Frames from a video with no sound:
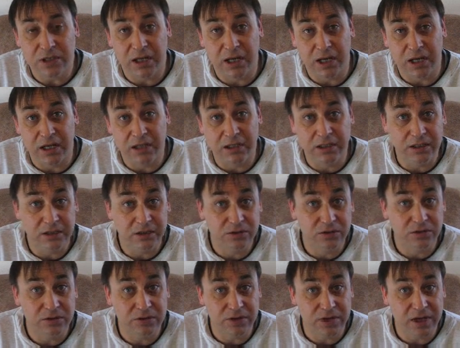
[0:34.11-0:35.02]
and in
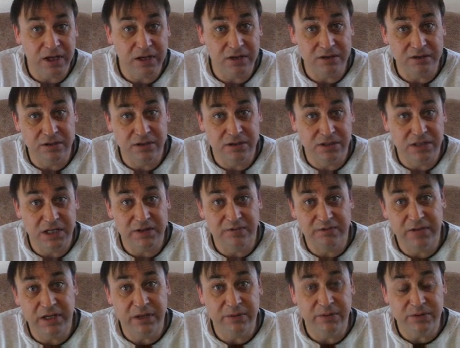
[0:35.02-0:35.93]

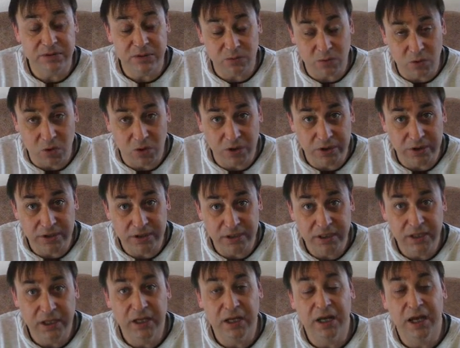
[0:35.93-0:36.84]
2007 he was awarded
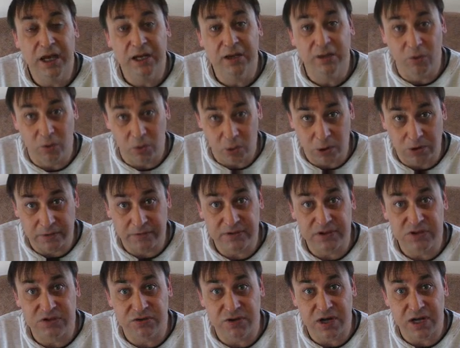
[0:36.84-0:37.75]
an Order of
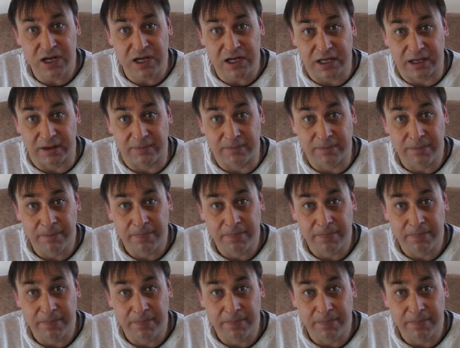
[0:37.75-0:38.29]
Australia.